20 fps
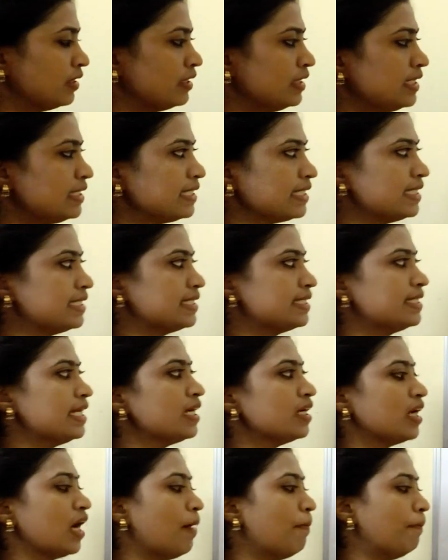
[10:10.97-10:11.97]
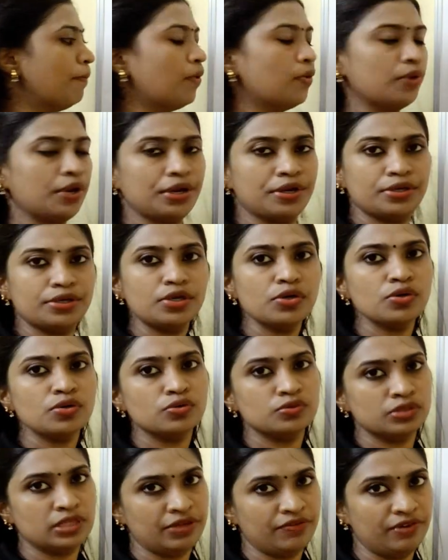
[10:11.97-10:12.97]
This is the component
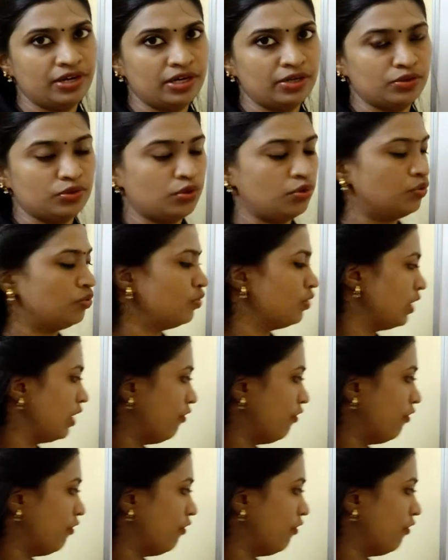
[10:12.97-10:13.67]
dependent problem.